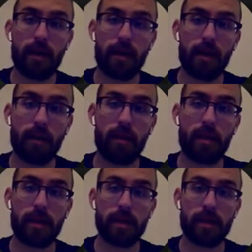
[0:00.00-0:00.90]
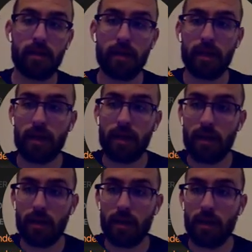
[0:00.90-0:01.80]
And I'm logging these out in an
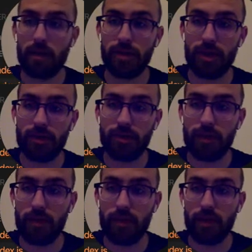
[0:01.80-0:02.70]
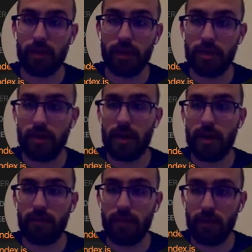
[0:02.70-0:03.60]
object, but I'm not going to do that
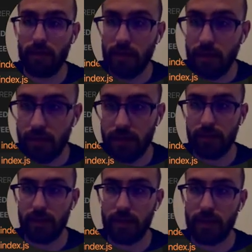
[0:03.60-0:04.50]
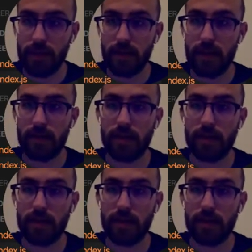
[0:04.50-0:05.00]
for simplicity's sake.